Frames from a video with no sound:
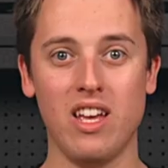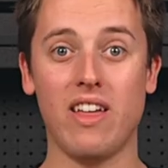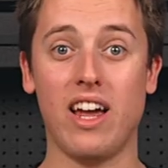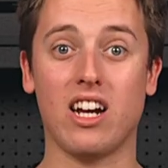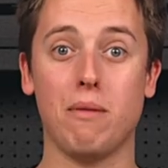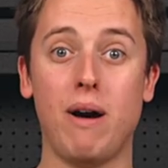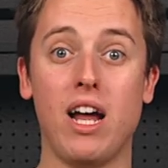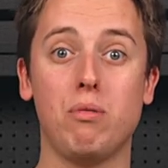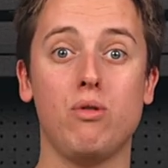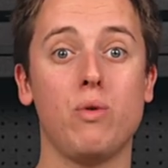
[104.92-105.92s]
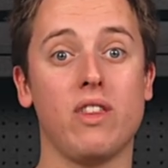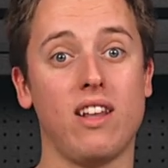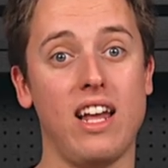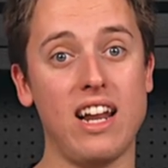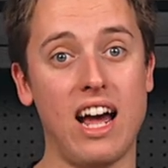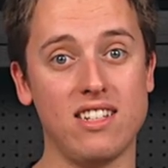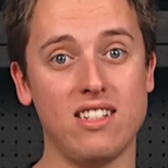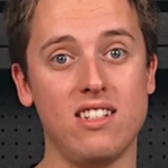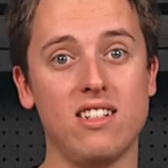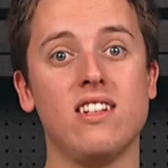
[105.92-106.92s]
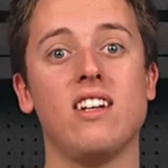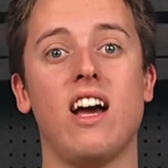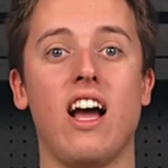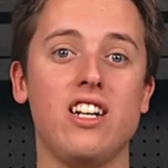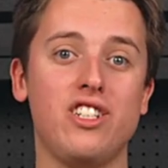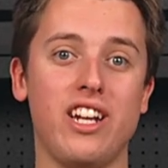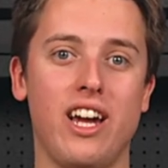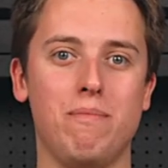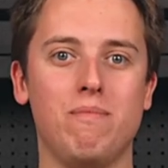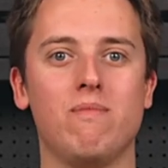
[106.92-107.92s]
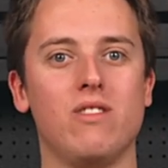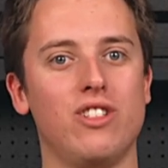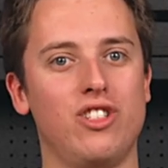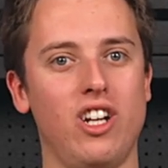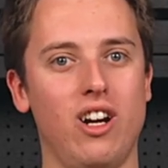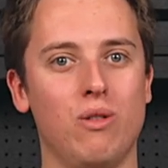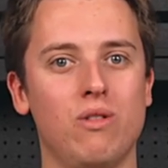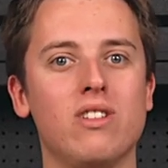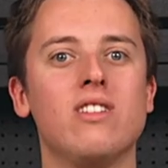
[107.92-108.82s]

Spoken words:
They are compatible with lead acid, AGM, gel,